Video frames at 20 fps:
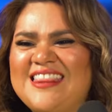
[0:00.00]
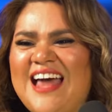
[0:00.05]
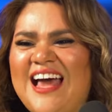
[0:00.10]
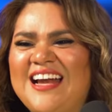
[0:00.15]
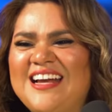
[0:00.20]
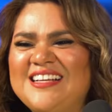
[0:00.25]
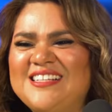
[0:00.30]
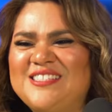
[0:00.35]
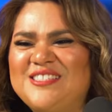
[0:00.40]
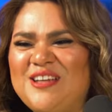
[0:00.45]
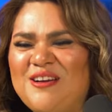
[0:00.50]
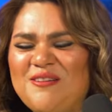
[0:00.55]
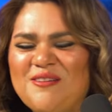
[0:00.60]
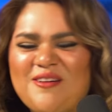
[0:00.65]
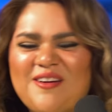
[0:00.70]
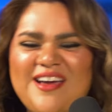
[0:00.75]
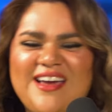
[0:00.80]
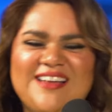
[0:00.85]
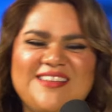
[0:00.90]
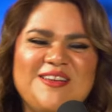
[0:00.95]
That is so
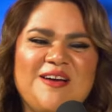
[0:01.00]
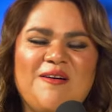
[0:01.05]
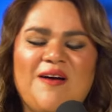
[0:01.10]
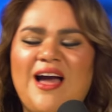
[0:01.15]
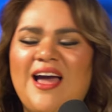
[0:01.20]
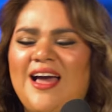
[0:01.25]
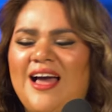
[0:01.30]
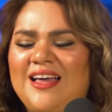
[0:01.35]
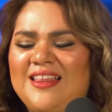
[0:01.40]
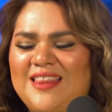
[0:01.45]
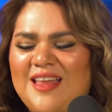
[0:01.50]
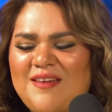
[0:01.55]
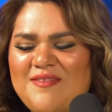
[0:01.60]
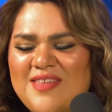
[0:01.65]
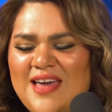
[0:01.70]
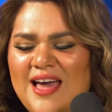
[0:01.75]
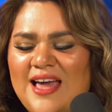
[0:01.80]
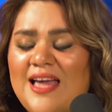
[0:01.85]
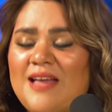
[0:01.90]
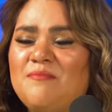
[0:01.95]
great. No, I, I love
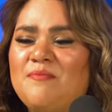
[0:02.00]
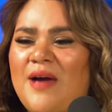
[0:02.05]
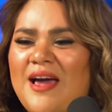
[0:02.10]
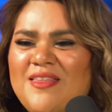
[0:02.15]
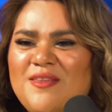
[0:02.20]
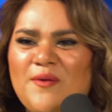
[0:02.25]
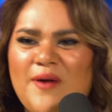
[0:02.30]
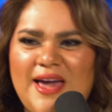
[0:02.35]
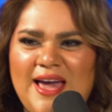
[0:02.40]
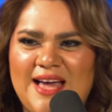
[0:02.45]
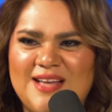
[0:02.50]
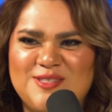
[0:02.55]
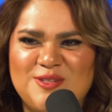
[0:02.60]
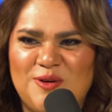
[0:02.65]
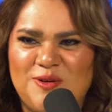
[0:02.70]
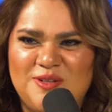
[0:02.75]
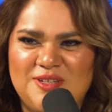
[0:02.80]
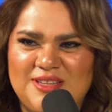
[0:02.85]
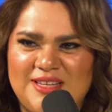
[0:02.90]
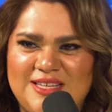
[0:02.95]
that. And by the way, I
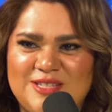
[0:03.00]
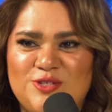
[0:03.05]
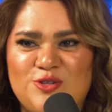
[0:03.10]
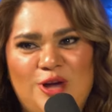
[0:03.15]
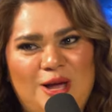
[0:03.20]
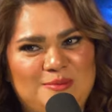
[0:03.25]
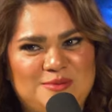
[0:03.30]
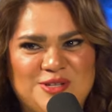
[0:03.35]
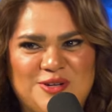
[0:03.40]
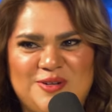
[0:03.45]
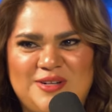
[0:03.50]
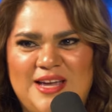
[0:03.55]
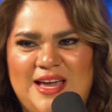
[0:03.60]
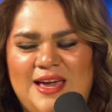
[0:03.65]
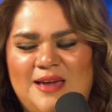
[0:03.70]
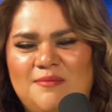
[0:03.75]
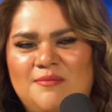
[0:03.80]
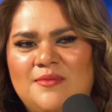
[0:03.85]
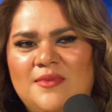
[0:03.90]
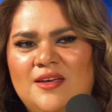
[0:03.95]
totally dropped your
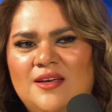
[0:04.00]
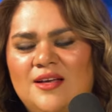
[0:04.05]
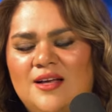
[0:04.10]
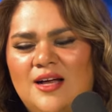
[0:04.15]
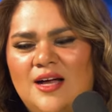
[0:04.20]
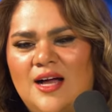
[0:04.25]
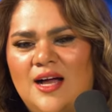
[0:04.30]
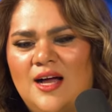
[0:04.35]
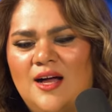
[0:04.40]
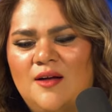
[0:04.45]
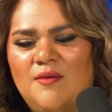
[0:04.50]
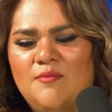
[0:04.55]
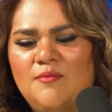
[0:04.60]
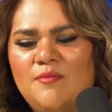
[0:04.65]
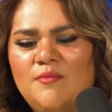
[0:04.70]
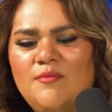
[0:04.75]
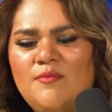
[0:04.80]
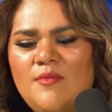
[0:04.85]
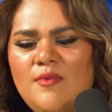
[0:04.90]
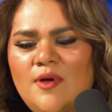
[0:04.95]
name
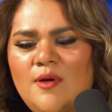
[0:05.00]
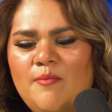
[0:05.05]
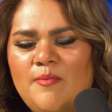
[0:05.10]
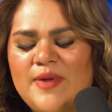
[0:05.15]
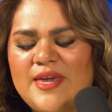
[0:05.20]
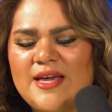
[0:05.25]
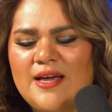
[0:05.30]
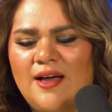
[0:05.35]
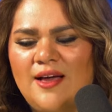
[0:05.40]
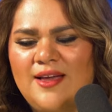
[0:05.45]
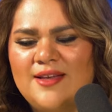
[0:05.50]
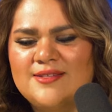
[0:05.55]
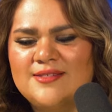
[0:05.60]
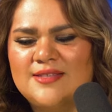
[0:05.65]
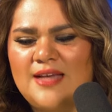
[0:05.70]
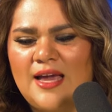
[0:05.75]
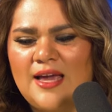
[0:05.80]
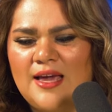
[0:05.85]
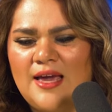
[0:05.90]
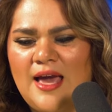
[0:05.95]
um,
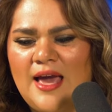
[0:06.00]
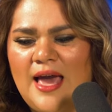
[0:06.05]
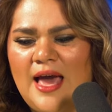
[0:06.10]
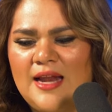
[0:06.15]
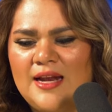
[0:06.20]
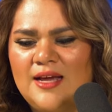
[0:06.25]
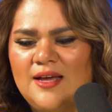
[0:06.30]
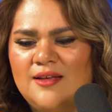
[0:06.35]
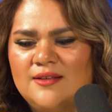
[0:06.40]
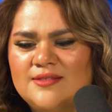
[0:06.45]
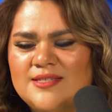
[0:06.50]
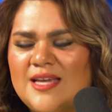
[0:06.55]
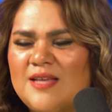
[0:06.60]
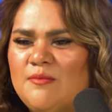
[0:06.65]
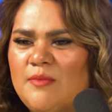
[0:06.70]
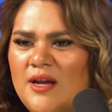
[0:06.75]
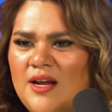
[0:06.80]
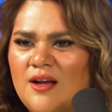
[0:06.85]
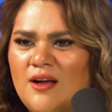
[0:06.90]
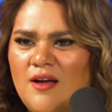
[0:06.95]
because I, I had a
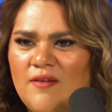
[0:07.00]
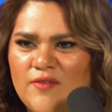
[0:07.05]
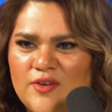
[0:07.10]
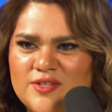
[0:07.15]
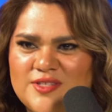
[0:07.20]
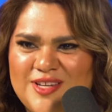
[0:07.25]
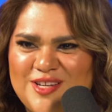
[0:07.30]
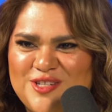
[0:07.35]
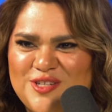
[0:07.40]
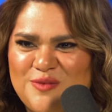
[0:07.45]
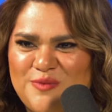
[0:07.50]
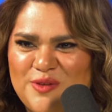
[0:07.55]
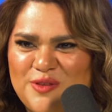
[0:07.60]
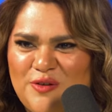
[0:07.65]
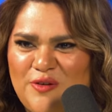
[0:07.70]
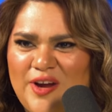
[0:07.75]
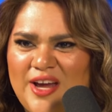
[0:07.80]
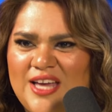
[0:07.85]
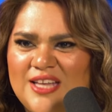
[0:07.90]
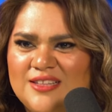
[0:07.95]
10 minute conversation with
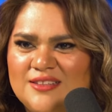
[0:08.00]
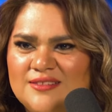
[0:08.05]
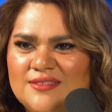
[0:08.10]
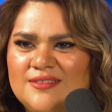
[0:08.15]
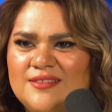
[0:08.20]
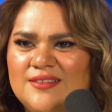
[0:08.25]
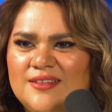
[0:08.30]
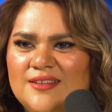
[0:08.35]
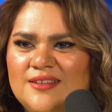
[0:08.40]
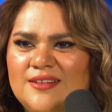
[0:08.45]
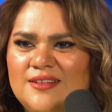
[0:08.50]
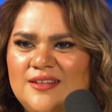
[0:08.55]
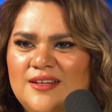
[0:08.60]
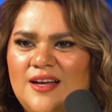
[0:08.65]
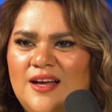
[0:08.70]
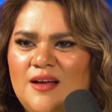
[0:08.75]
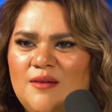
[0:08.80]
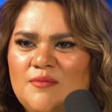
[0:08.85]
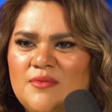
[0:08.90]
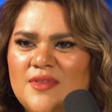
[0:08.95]
Grant.
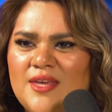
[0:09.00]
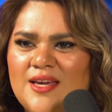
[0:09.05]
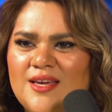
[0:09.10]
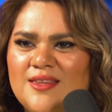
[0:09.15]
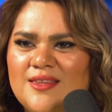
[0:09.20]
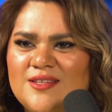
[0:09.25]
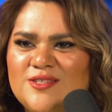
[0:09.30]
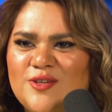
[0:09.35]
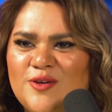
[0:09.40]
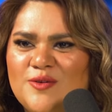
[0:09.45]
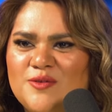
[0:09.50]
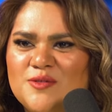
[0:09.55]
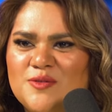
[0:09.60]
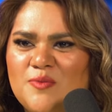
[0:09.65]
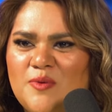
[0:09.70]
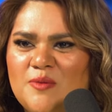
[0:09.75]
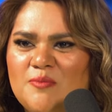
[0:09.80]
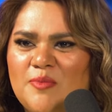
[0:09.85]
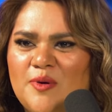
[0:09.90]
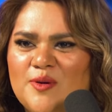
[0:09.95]
Um, they they chose
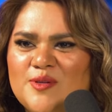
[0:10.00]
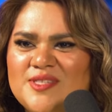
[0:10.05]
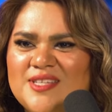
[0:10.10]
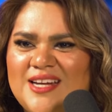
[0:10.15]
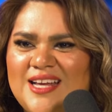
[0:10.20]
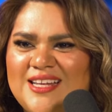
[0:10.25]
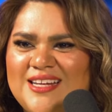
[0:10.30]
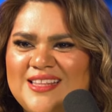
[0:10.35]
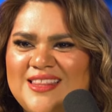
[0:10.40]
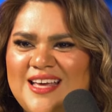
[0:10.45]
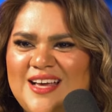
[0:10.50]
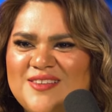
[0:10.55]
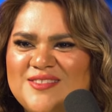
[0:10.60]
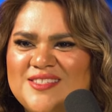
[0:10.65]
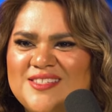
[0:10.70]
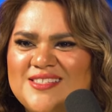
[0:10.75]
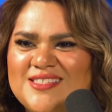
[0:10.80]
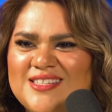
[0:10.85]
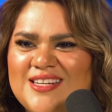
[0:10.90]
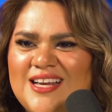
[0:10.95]
one person out of
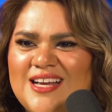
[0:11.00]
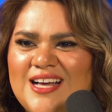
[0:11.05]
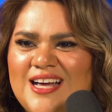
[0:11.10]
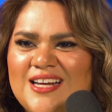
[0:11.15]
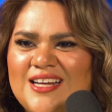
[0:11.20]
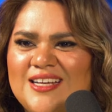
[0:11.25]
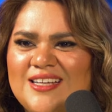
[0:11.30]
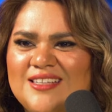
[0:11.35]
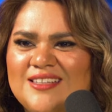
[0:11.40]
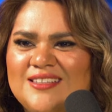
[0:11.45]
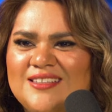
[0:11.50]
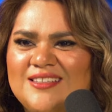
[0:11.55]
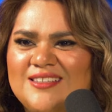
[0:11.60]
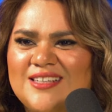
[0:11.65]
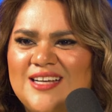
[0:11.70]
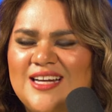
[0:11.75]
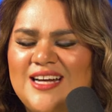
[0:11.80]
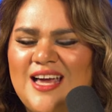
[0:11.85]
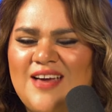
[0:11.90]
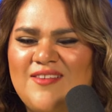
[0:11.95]
thousands, and I gotta
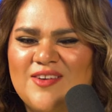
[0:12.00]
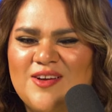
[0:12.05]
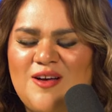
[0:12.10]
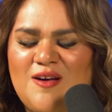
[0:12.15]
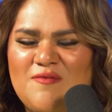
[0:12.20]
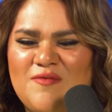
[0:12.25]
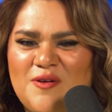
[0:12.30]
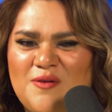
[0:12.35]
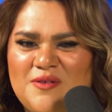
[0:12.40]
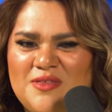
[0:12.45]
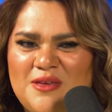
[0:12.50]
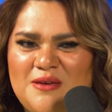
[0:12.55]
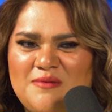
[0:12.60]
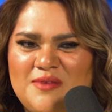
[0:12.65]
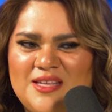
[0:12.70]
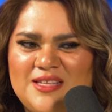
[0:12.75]
gotta have a convo with him.